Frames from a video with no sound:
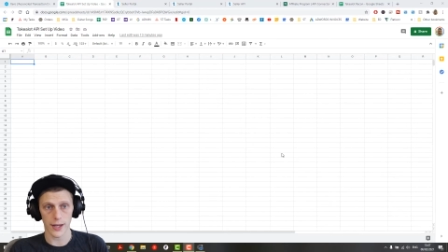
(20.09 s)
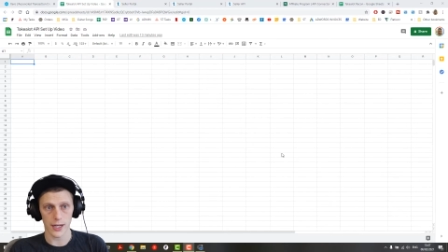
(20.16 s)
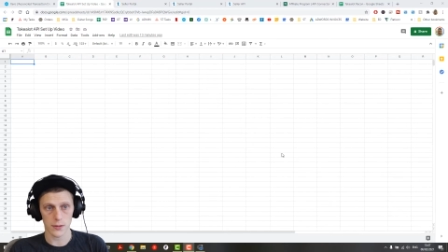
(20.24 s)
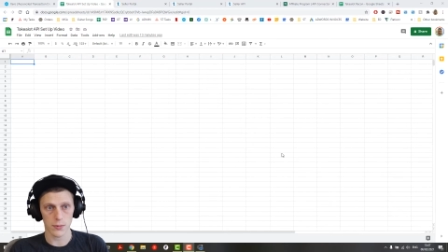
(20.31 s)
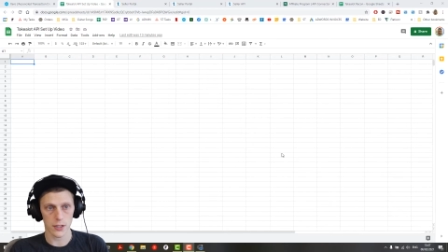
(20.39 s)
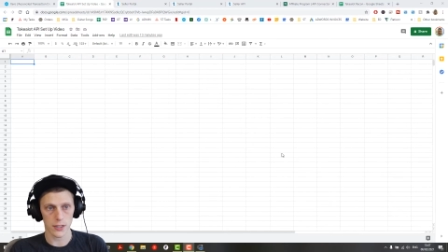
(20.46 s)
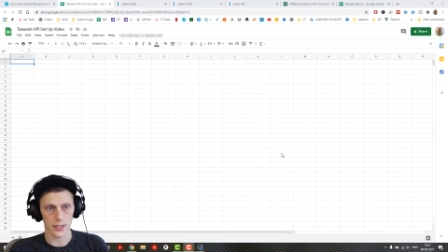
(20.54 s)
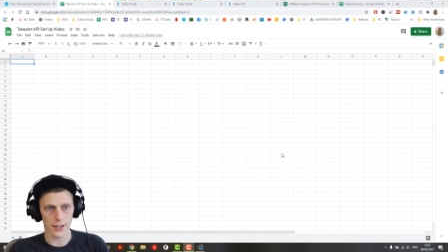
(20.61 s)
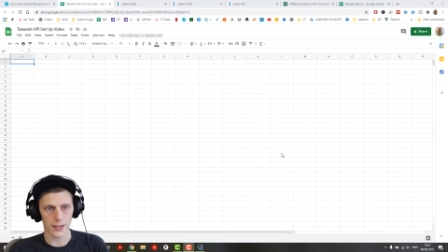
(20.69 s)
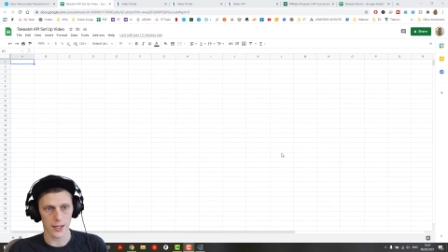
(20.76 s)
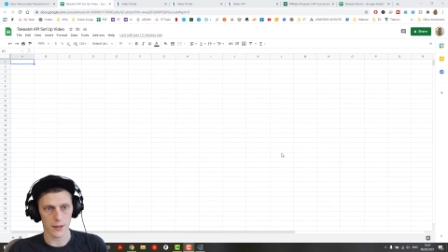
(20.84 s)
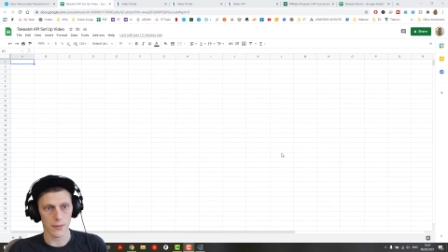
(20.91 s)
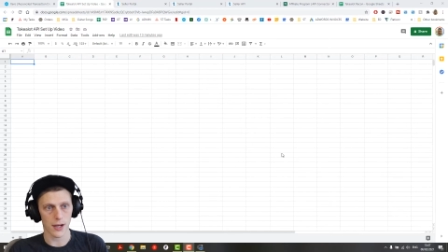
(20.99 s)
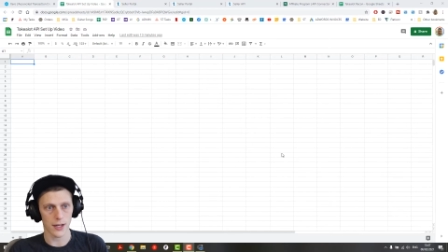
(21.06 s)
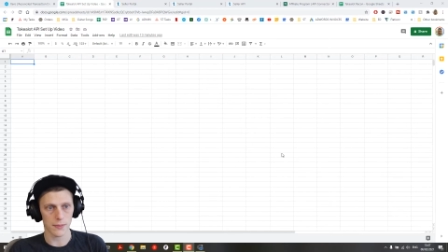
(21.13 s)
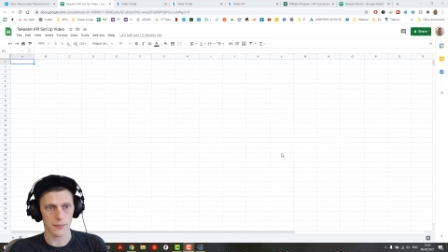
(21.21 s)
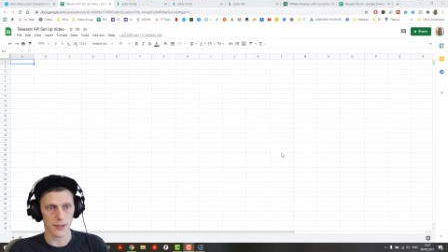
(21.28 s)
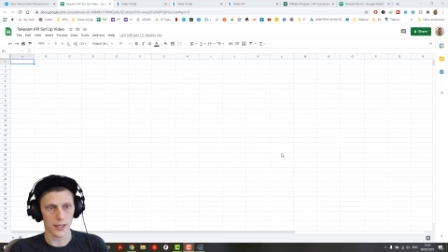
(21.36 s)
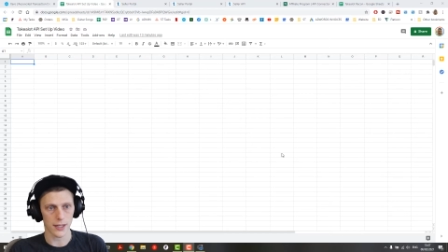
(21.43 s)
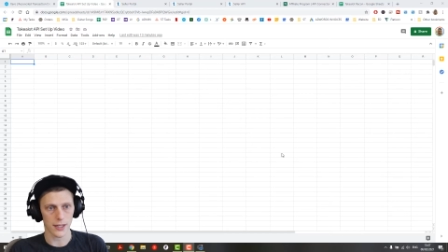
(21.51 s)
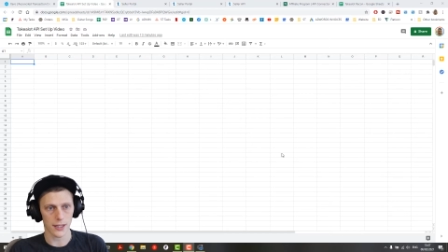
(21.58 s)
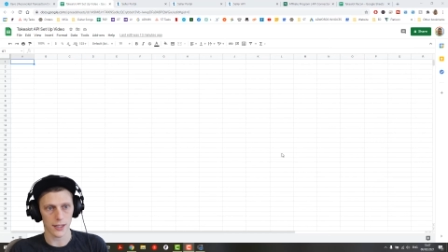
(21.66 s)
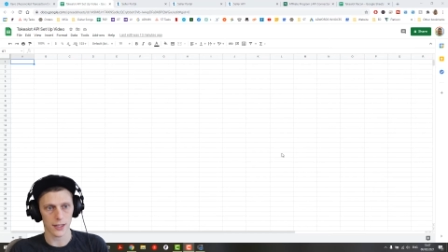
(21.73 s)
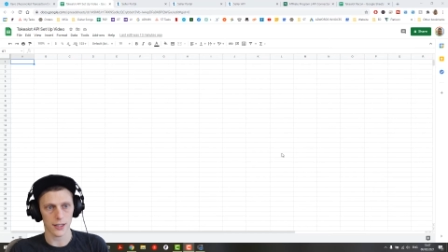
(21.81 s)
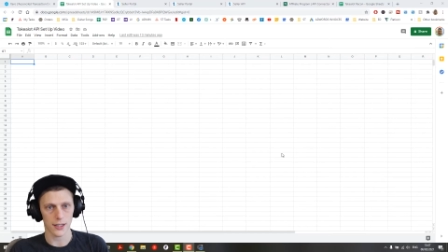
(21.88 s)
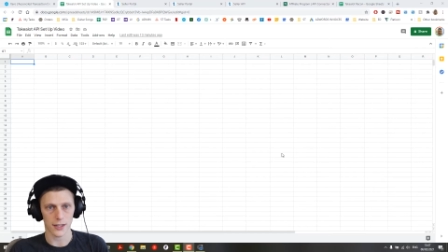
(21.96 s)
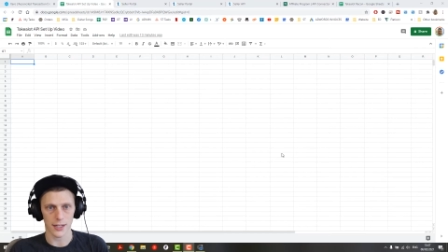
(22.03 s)
experts out there might
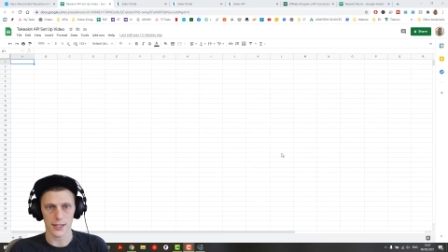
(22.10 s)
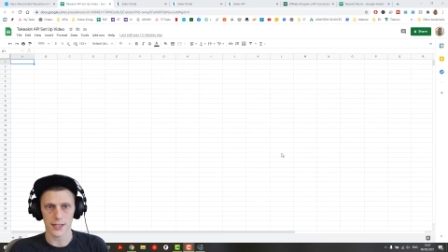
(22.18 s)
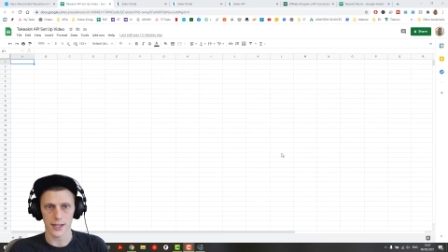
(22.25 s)
be like